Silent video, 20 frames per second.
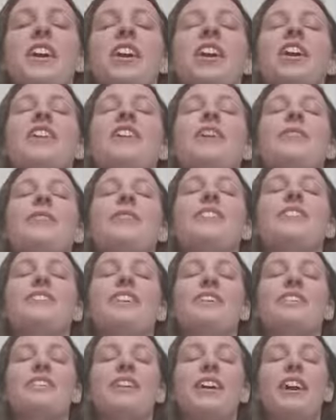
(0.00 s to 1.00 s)
and now
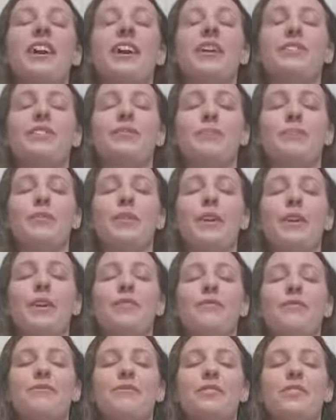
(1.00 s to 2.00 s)
extend it out in
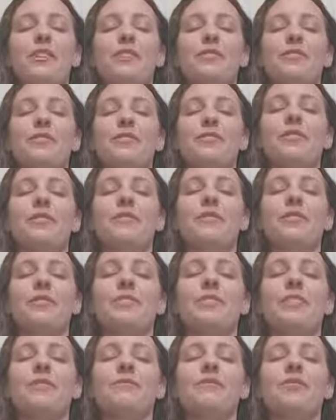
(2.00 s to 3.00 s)
prayer for others who are
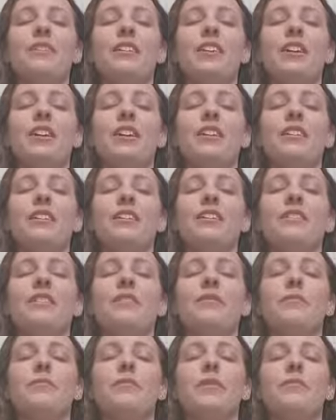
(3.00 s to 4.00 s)
suffering,
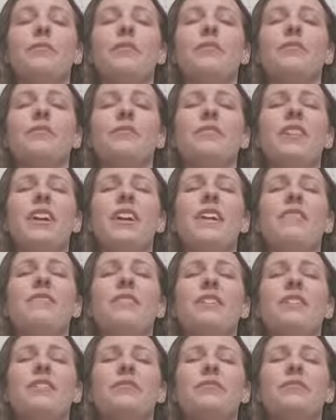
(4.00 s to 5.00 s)
people who don't have
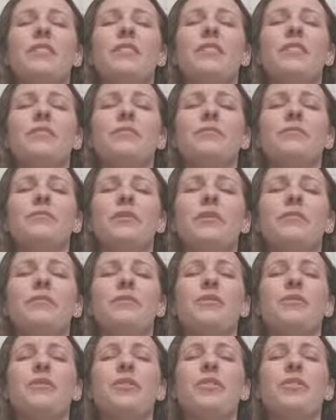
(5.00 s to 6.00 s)
anyone,
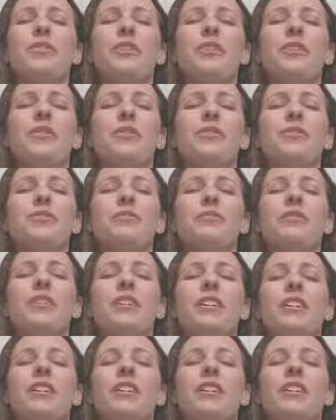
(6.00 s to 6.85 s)
people who are alone,